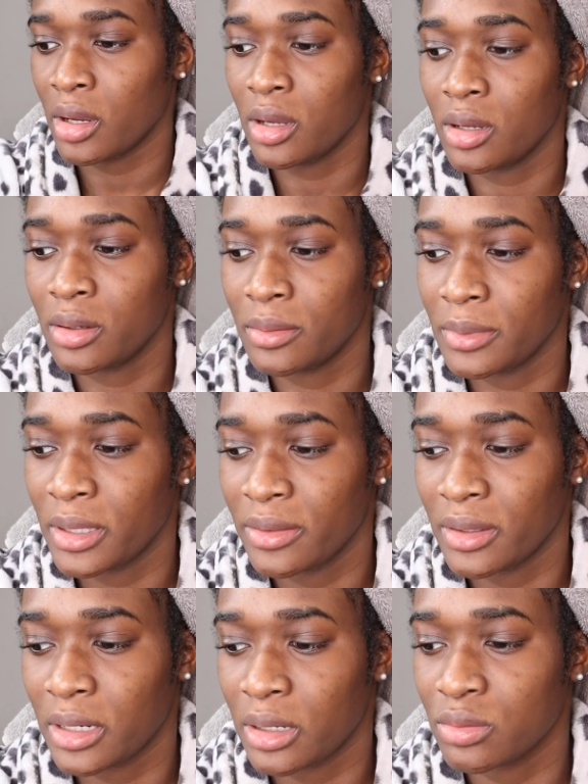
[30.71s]
um,
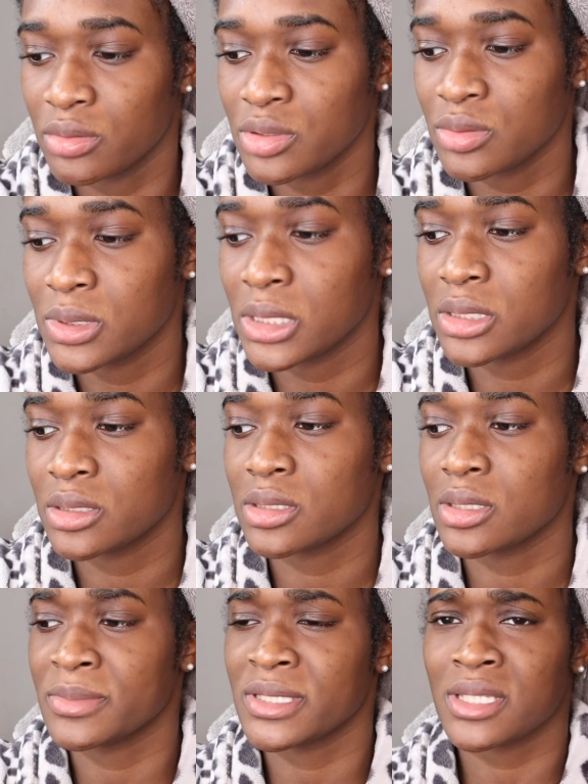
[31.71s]
and then I also did
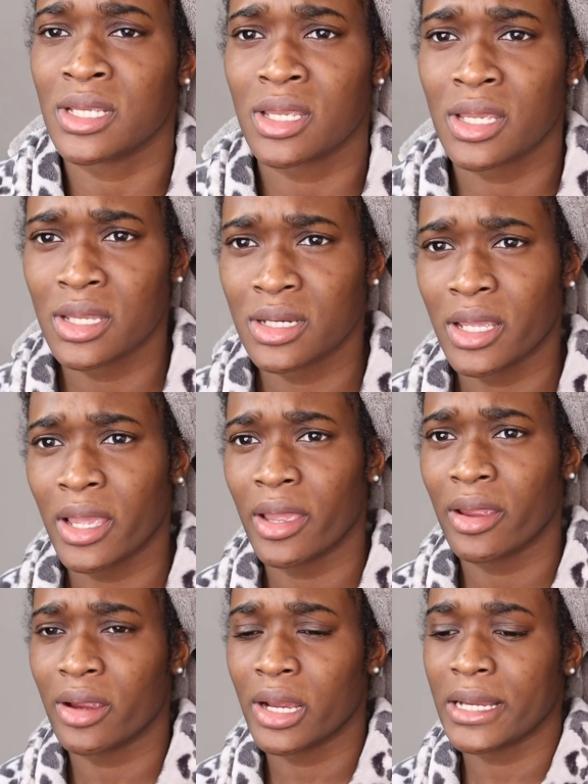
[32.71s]
some skin care.